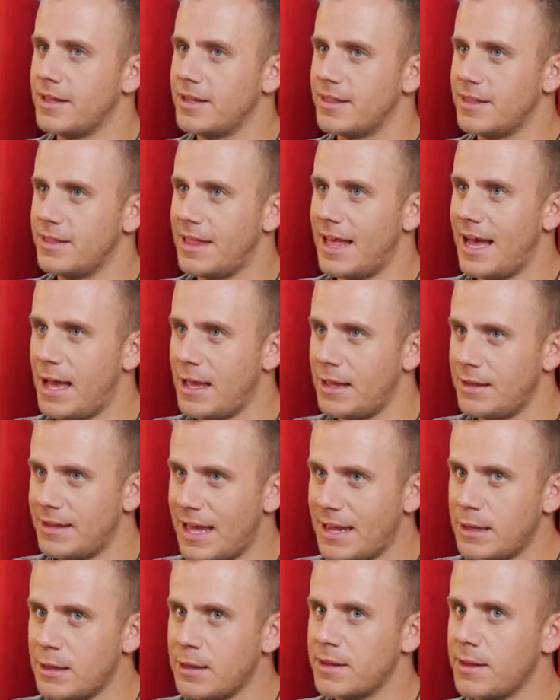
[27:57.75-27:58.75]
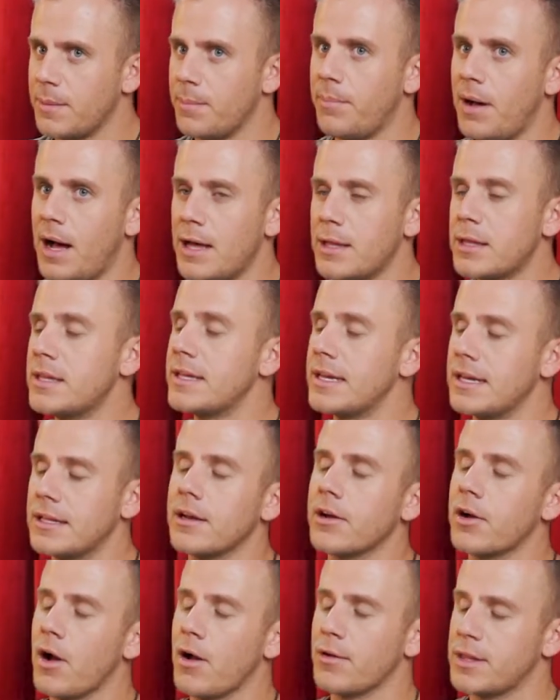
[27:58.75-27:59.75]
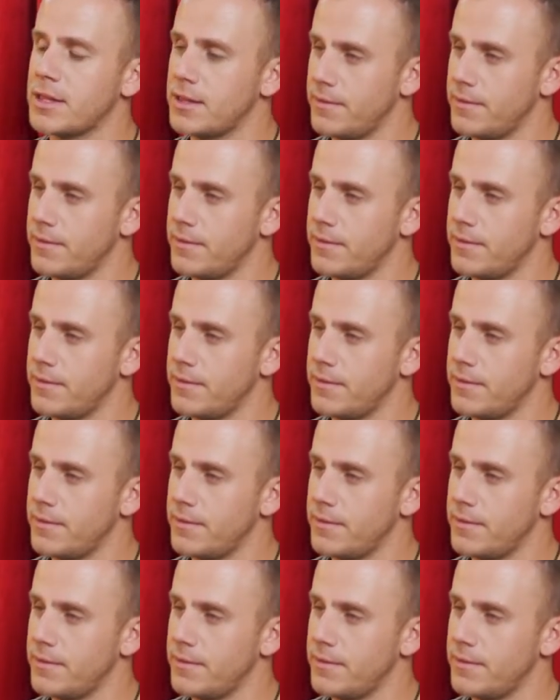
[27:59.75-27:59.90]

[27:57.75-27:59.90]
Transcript: that is the blessing and the curse of